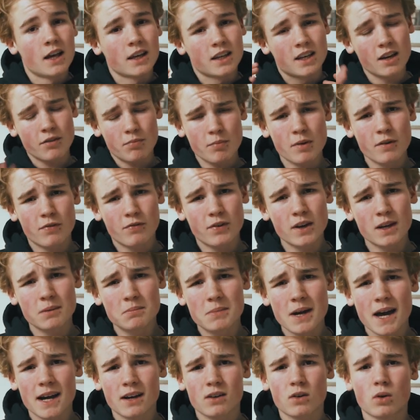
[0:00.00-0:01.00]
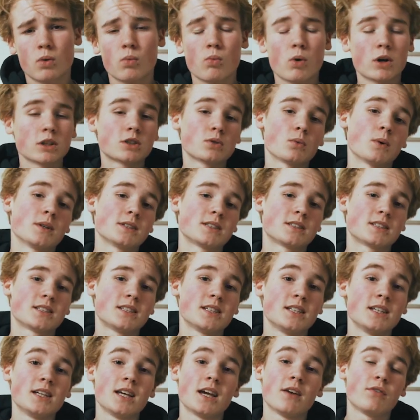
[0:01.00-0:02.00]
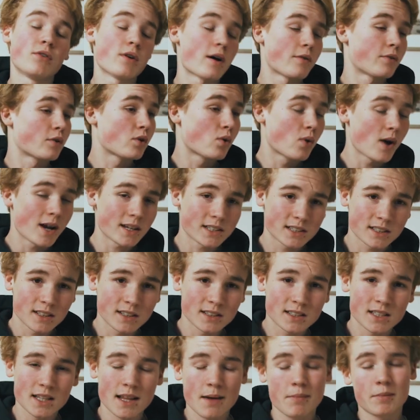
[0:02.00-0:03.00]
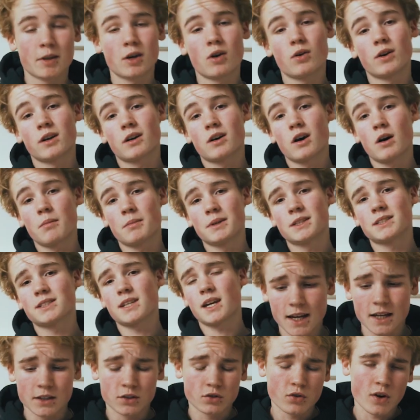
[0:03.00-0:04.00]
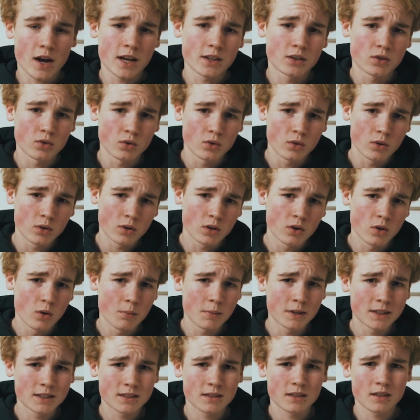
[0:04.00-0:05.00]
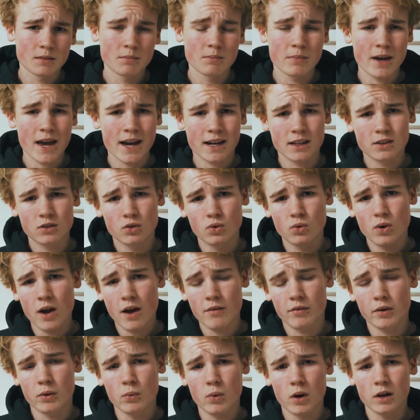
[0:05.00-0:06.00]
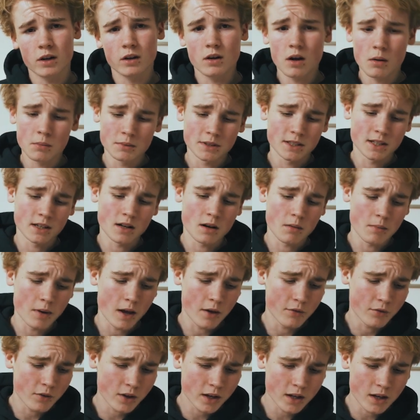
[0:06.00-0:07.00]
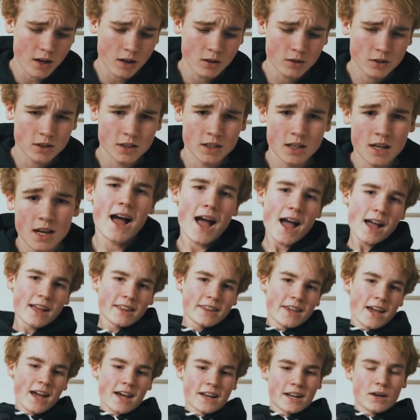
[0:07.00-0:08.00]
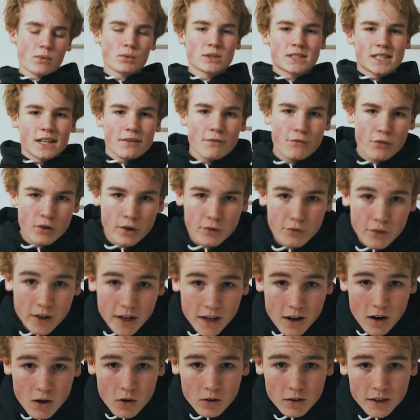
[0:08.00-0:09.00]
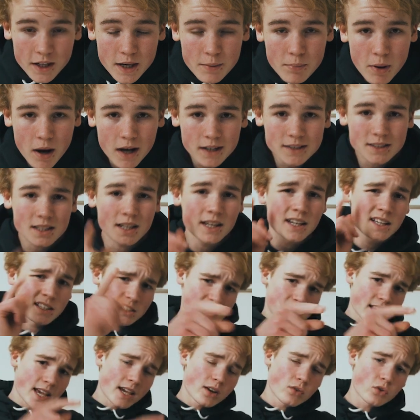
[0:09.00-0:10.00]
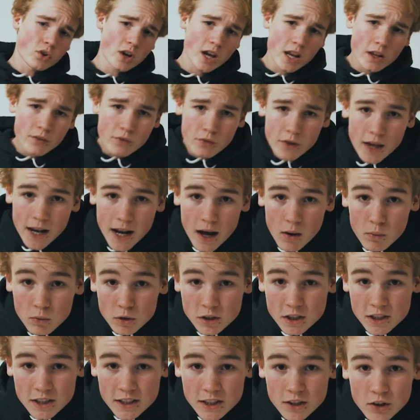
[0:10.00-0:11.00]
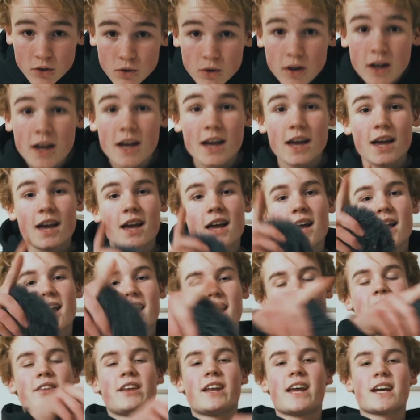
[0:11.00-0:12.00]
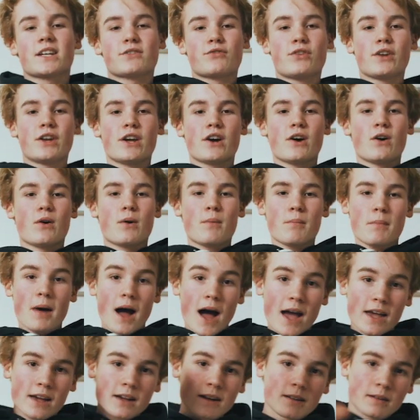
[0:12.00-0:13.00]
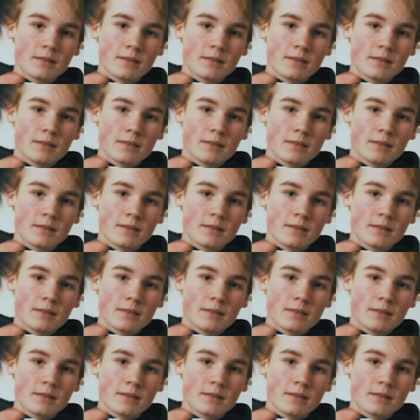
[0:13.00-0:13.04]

Give me feedback on what you want to see. If you have questions, let me know in the comments. I try to comment back to everyone commenting on my videos. And yeah, that was it for the video. Keep hustling, stay creative, and I will see you in the next video. Bye.